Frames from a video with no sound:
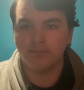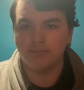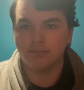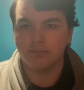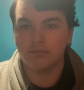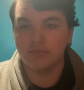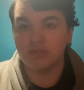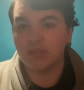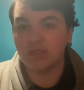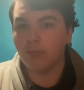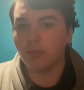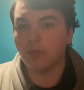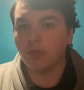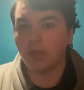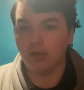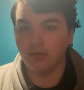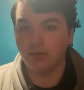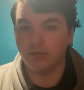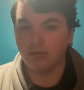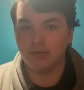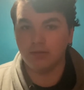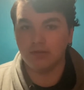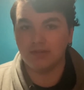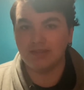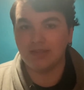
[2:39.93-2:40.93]

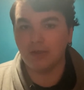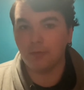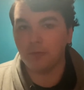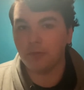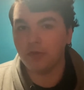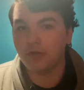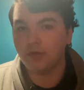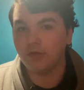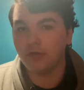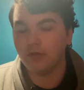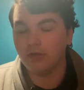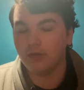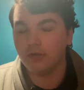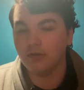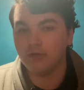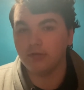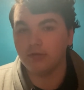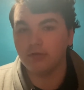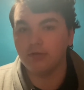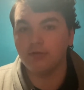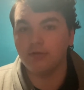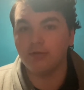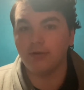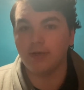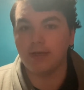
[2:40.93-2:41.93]
something
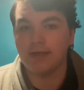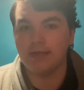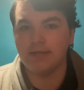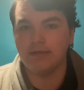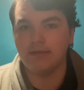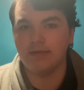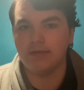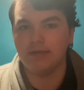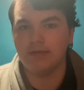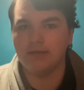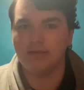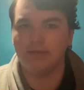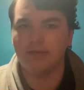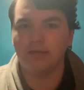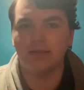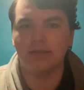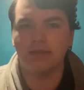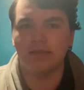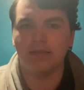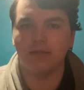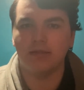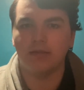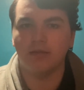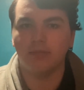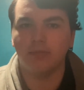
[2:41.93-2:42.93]
crazy is
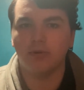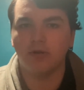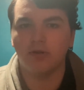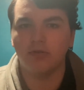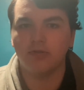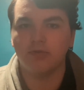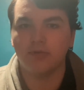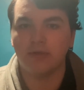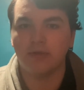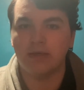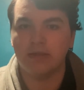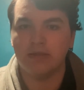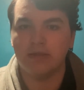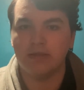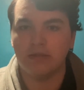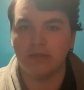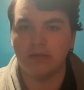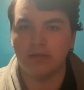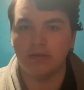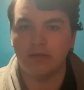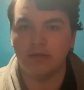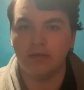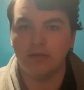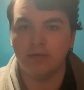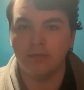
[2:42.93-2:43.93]
in the post-credit
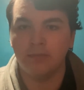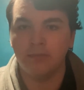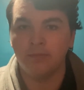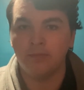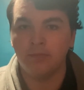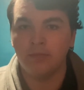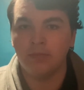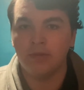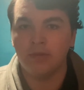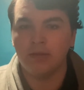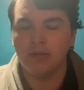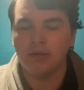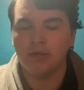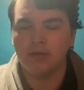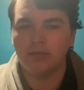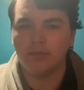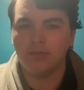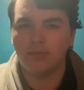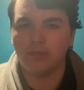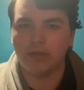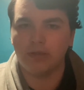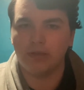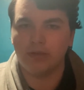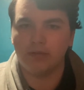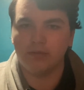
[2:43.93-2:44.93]
scene.
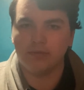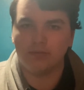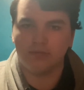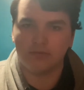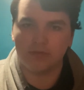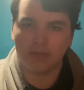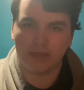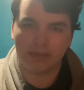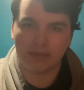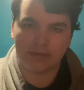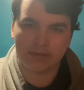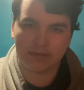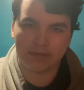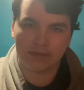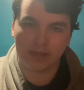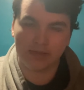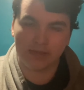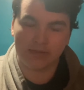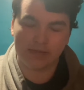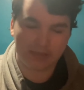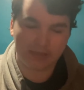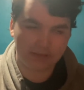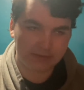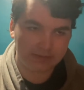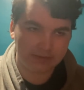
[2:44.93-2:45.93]
But
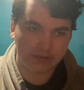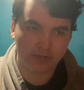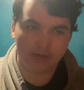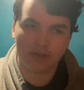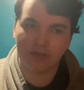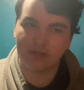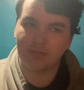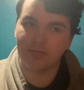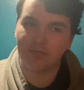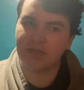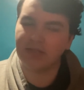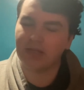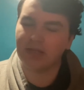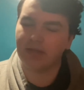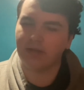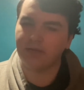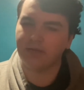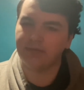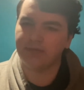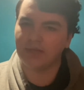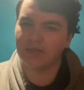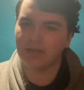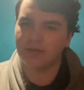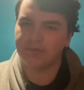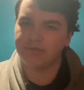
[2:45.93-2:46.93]
that still doesn't mean
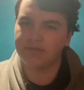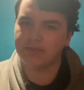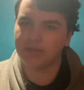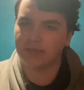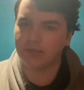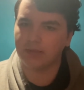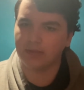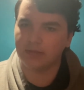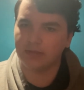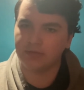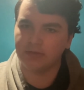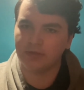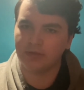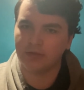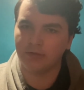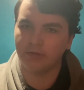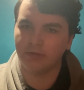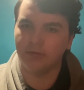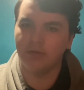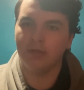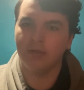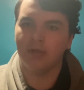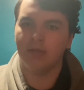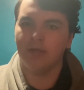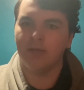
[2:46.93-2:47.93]
I've seen it. So
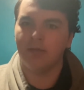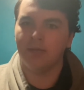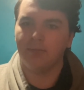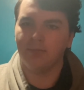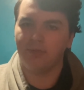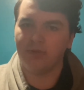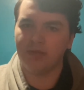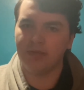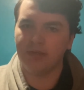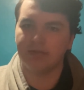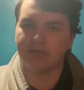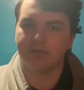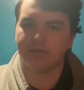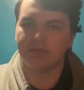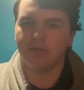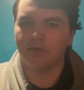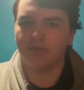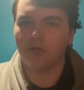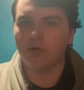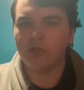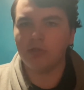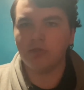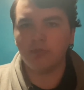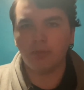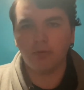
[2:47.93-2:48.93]
please,
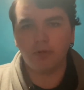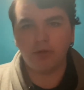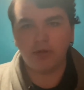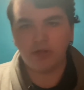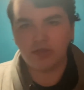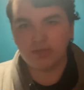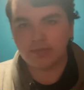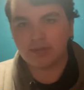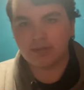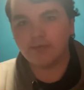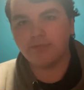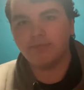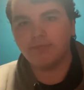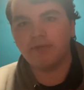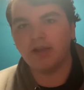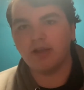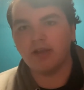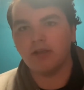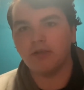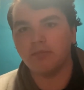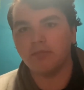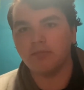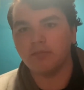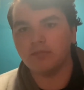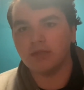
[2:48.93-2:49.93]
no spoilers about
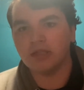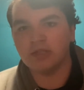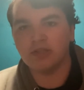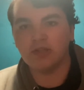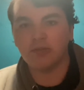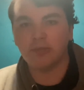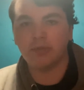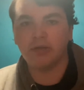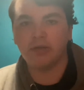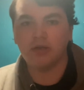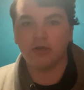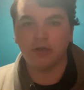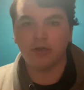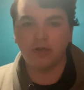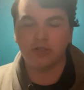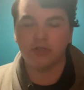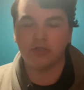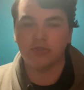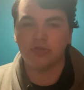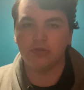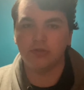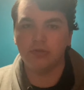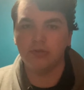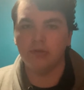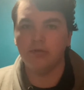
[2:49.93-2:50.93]
Venom Let There Be
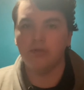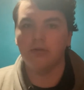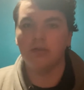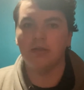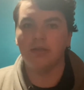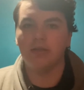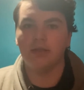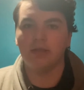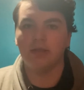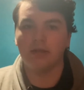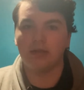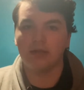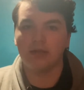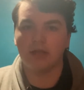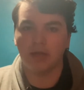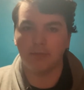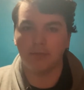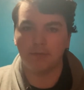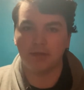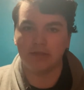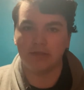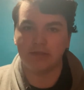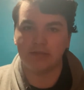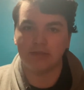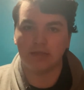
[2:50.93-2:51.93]
Carnage 2 in the
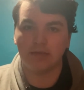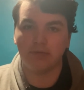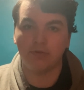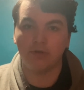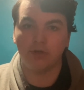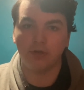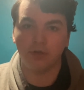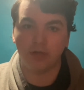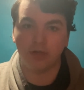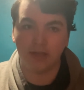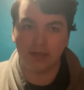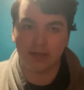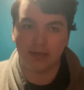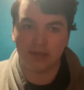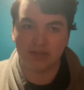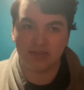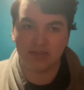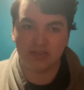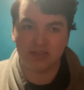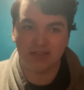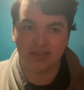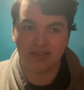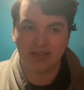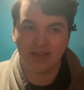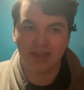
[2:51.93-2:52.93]
comments. If there is,